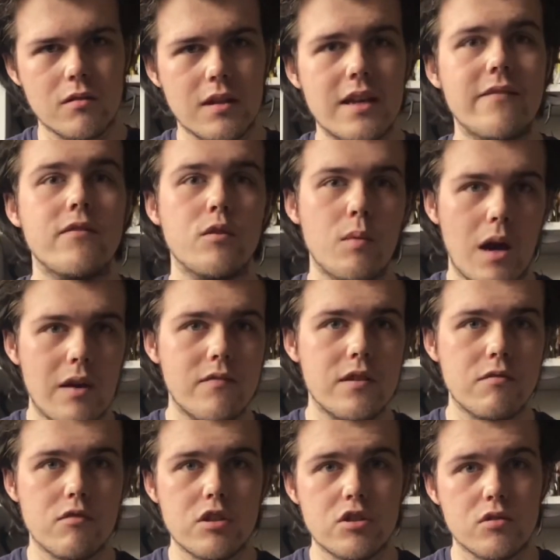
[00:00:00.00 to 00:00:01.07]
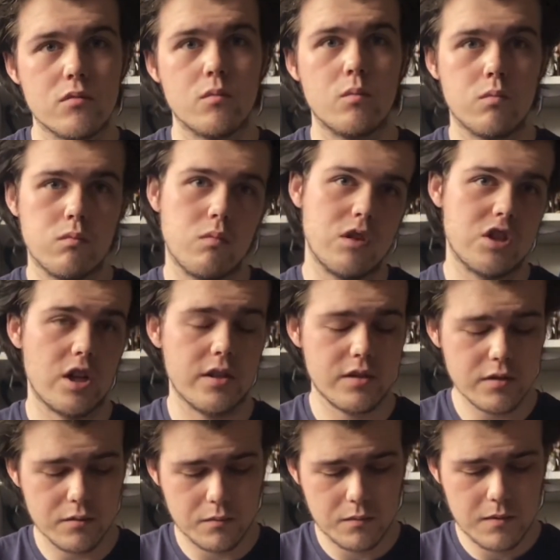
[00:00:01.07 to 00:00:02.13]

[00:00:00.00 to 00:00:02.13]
if you have the original, which I do.